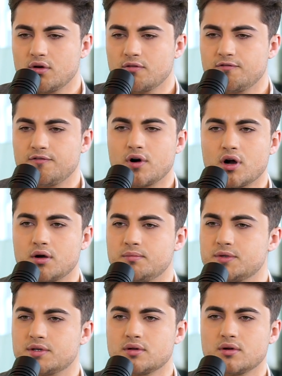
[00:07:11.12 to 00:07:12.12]

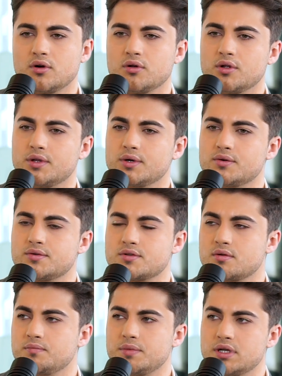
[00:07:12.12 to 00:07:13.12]
farmed all of those
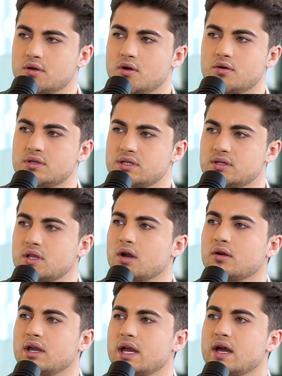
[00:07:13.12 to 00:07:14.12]
bitcoins in
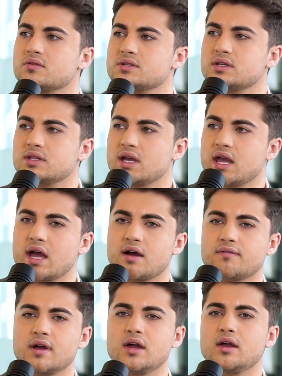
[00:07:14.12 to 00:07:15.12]
their accounts and they
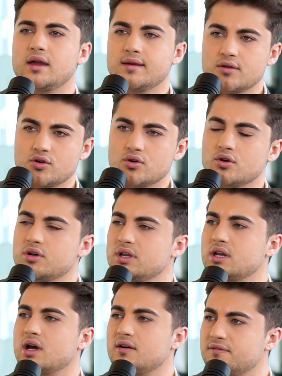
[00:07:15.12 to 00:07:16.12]
have good
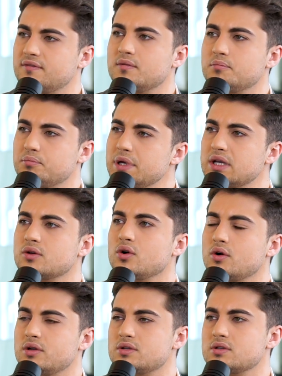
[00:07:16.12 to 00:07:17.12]
enough
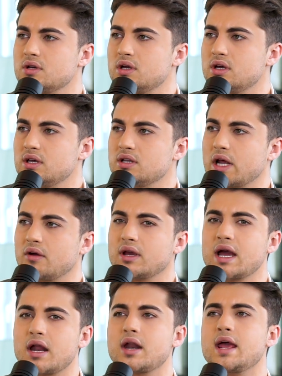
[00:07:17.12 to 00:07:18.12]
bitcoins in their
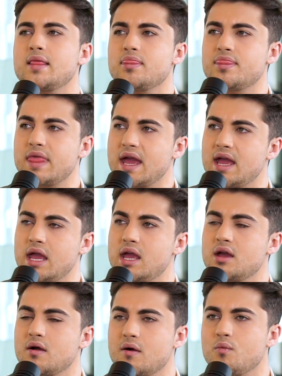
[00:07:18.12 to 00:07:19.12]
account and
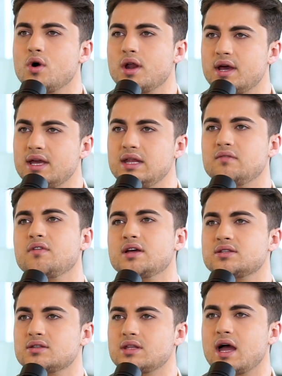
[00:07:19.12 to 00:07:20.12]
they want to
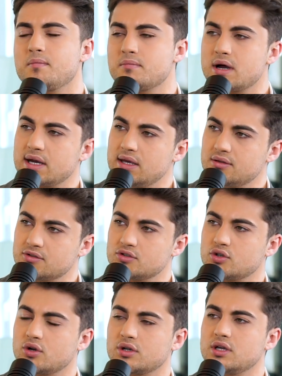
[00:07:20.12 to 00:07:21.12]
invest that money to
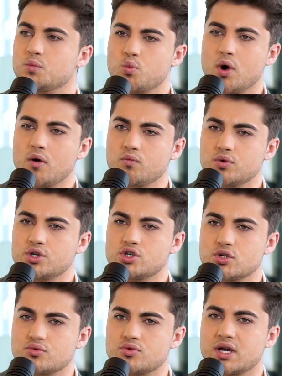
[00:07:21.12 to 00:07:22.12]
Turkey? What would
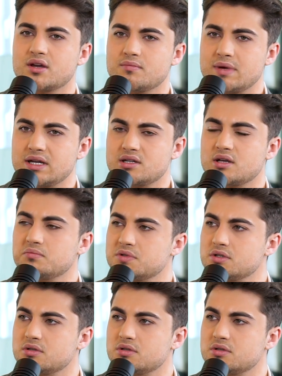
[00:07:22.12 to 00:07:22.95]
you recommend them to